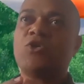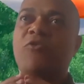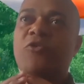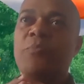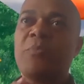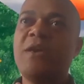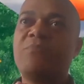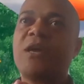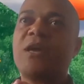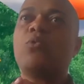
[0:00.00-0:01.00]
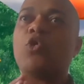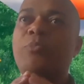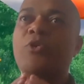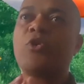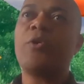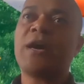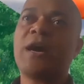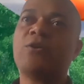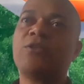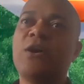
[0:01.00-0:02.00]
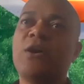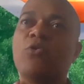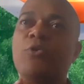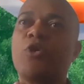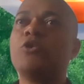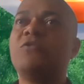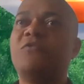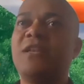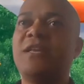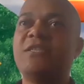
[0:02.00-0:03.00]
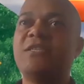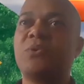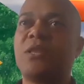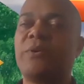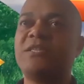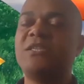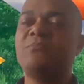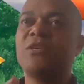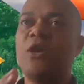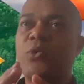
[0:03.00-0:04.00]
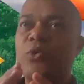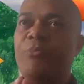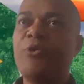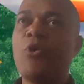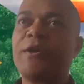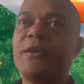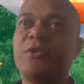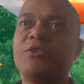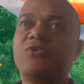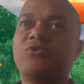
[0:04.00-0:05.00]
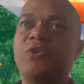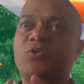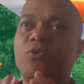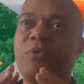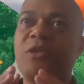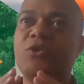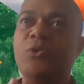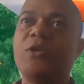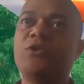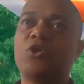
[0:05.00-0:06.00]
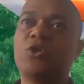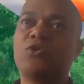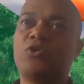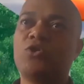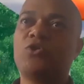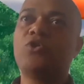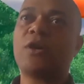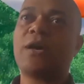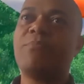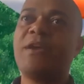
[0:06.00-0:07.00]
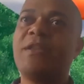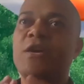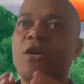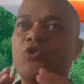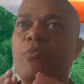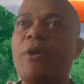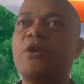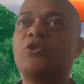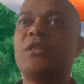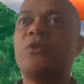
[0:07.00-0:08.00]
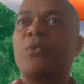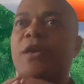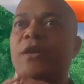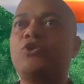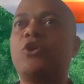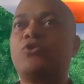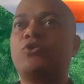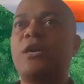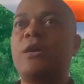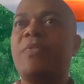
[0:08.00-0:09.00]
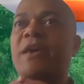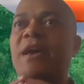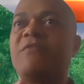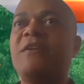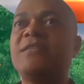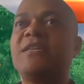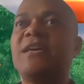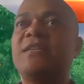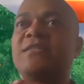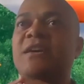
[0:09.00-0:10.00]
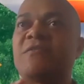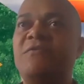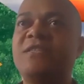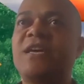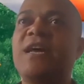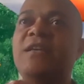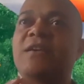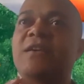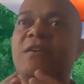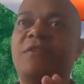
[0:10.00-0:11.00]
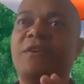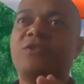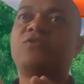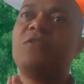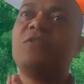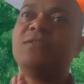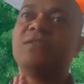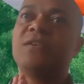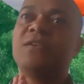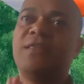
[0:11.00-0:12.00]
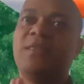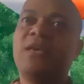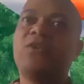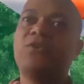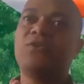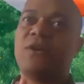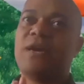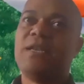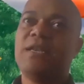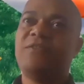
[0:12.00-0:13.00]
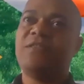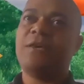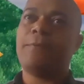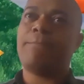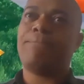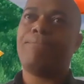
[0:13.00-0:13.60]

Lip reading: So from April, we'll be going out there, we'll be going to villages with our teams, we'll be walking on the street, we'll be doing door-to-door campaign to make sure that we can talk to them at first hand, physically, face-to-face. And thank you, I'll leave it there.